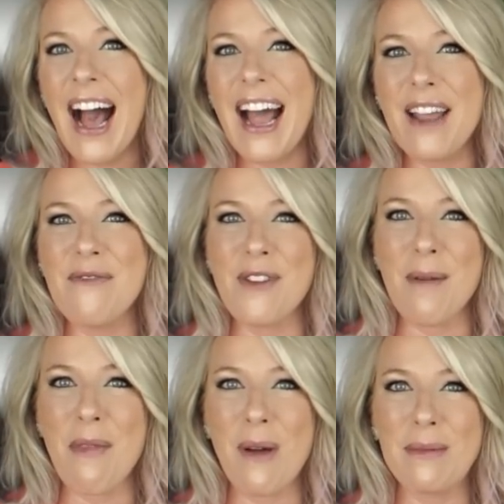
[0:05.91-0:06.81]
I am
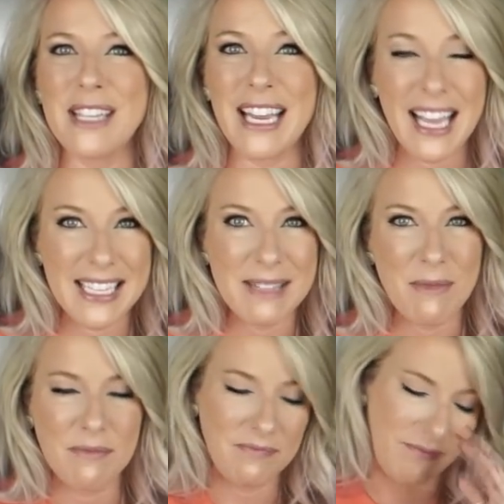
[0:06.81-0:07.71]
from the website Kayse...
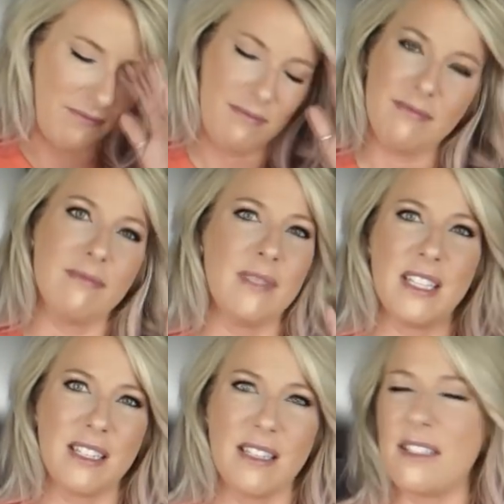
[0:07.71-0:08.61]
That
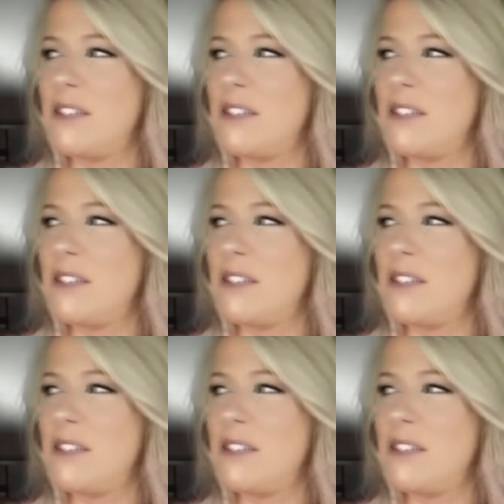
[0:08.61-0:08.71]
sounded